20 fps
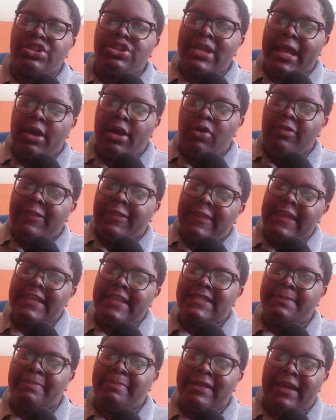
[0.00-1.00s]
to check out
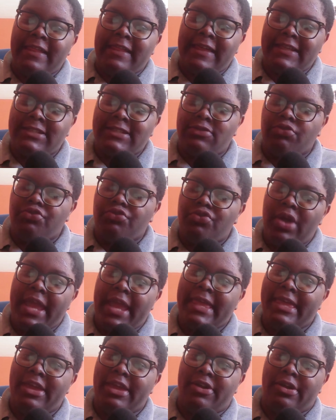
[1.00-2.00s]
this playlist
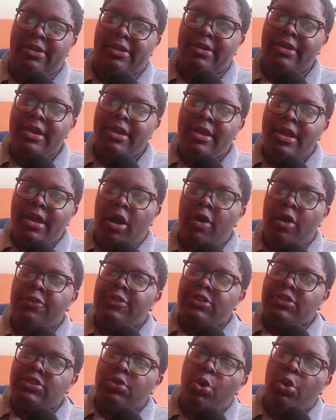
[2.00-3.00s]
right here
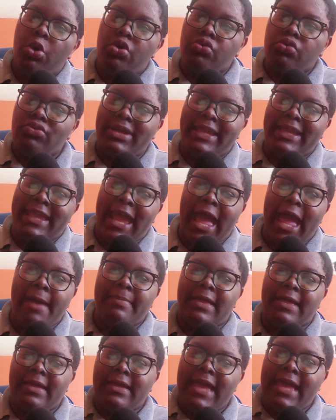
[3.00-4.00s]
called the Toku
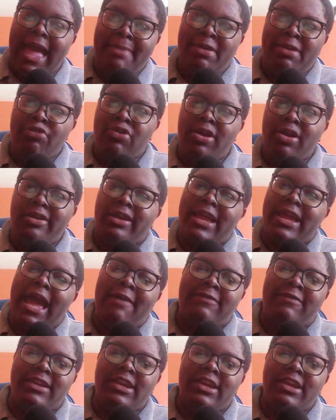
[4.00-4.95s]
Recap Kamen Rider Gavv